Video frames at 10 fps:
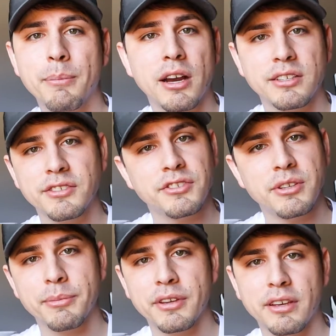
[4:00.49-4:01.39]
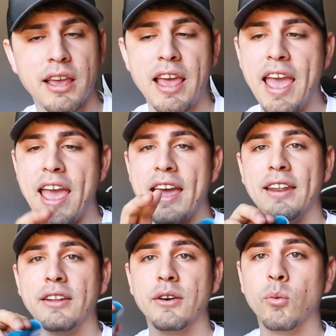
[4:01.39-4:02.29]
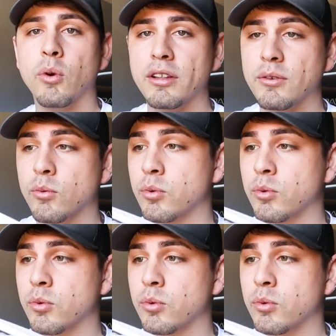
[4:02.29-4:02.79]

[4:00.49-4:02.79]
bucks or something. And what